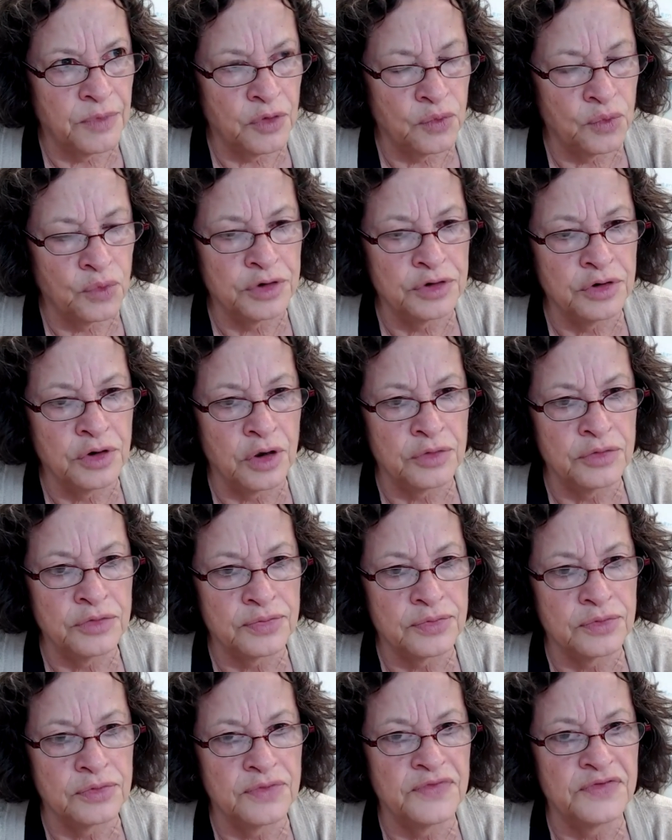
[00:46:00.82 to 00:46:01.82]
would go
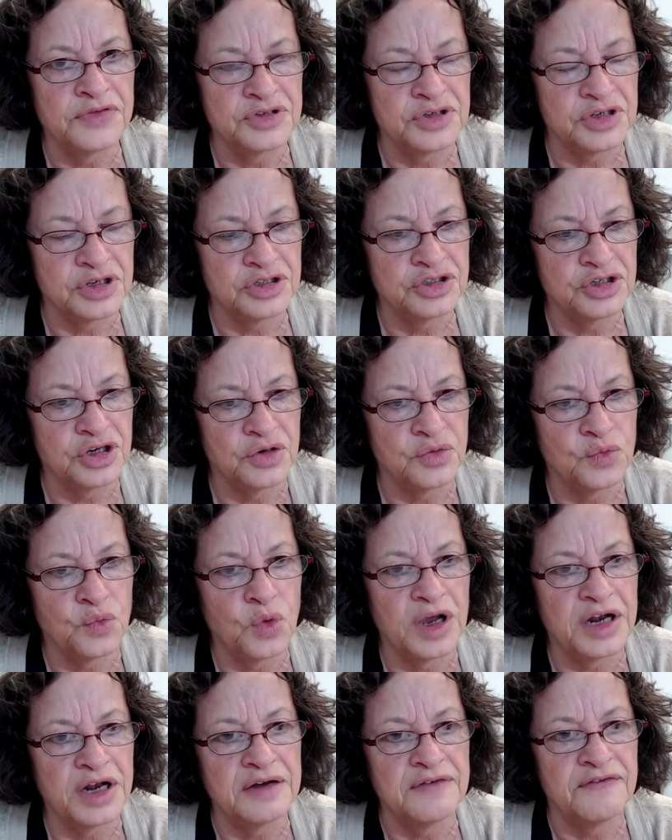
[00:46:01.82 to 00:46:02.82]
through the physician
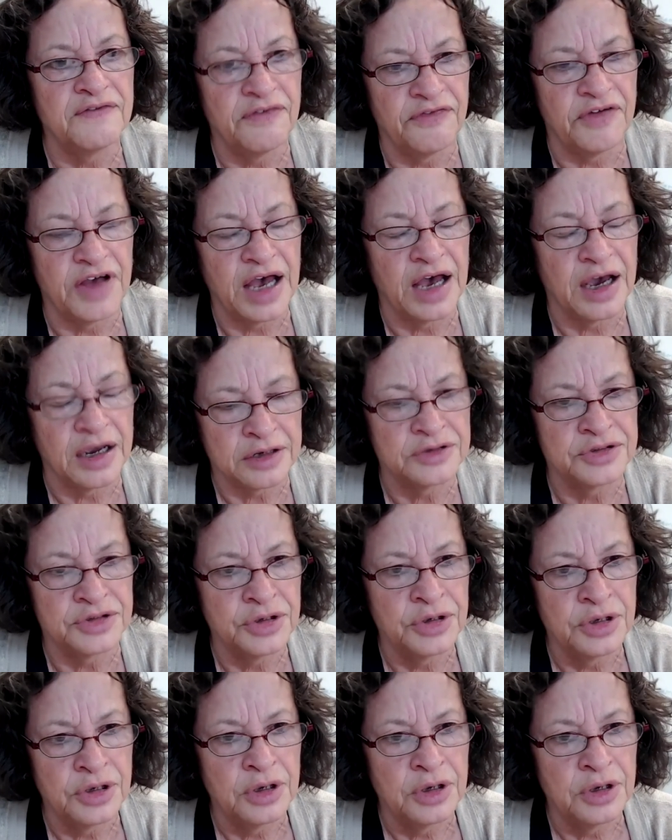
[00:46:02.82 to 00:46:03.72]
when in fact